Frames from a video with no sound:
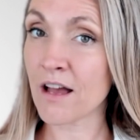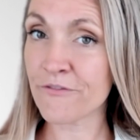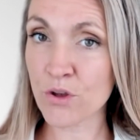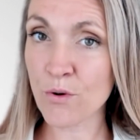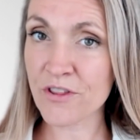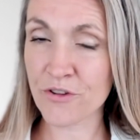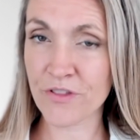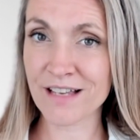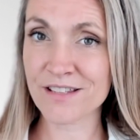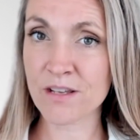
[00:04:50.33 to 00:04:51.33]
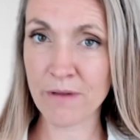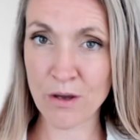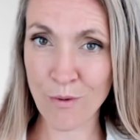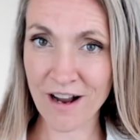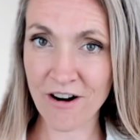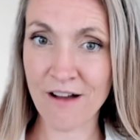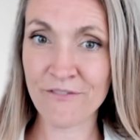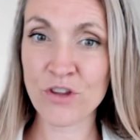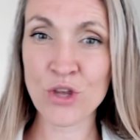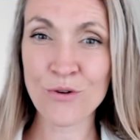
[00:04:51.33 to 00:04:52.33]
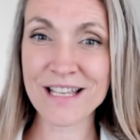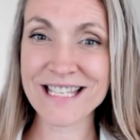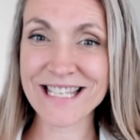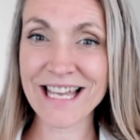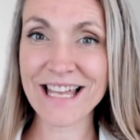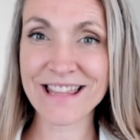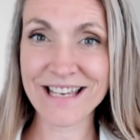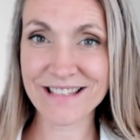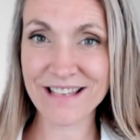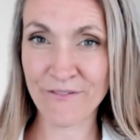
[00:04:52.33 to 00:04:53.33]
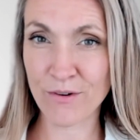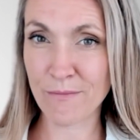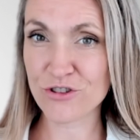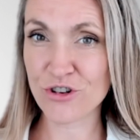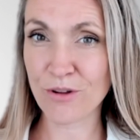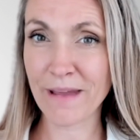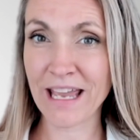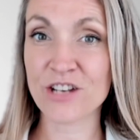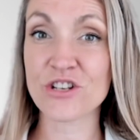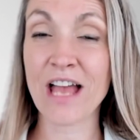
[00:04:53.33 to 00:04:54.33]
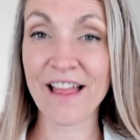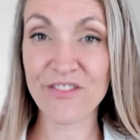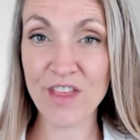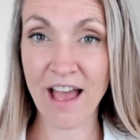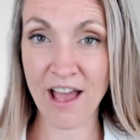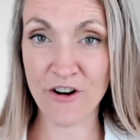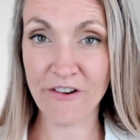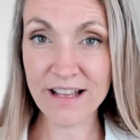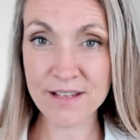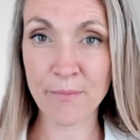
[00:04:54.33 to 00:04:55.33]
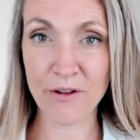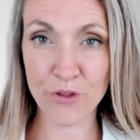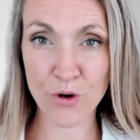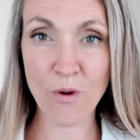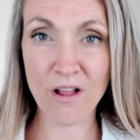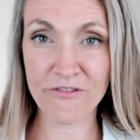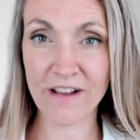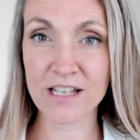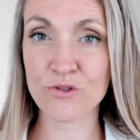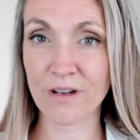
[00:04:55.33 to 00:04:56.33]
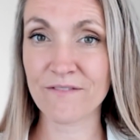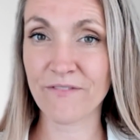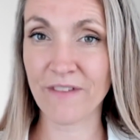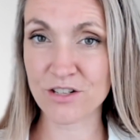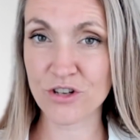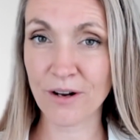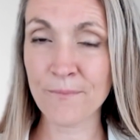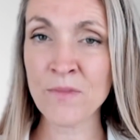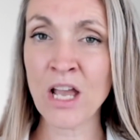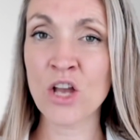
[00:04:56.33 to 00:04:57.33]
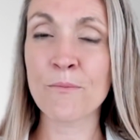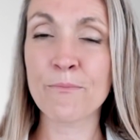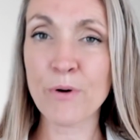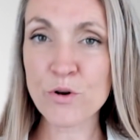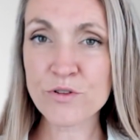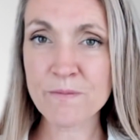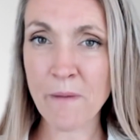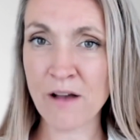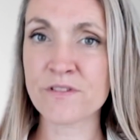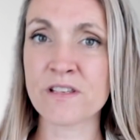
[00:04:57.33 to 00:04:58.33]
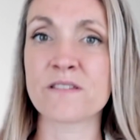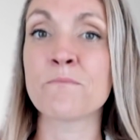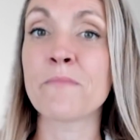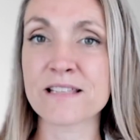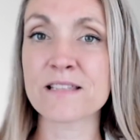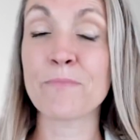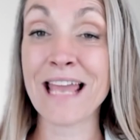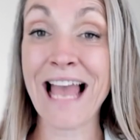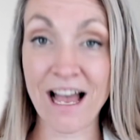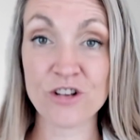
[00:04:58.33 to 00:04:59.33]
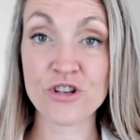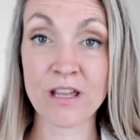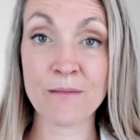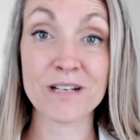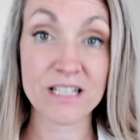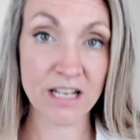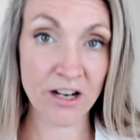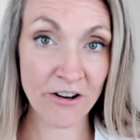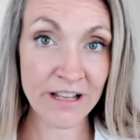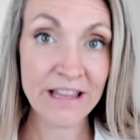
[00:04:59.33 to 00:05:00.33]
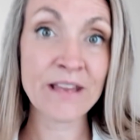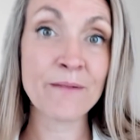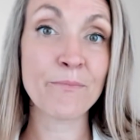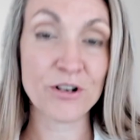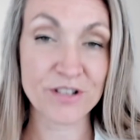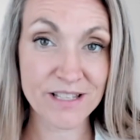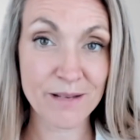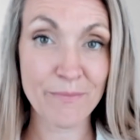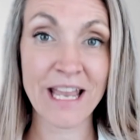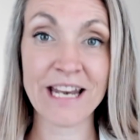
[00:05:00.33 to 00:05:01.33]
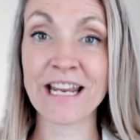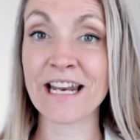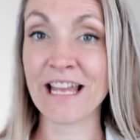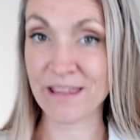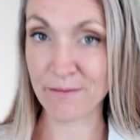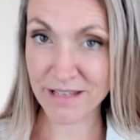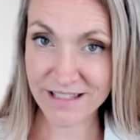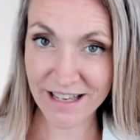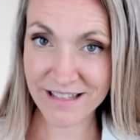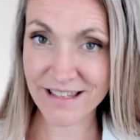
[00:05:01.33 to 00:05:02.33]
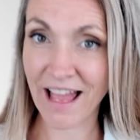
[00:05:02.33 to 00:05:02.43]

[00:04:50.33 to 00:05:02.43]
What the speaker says: A few other things to be aware of. You can see this informational page at the IRS about the qualified joint venture. Both spouses must be actually materially participating in the business.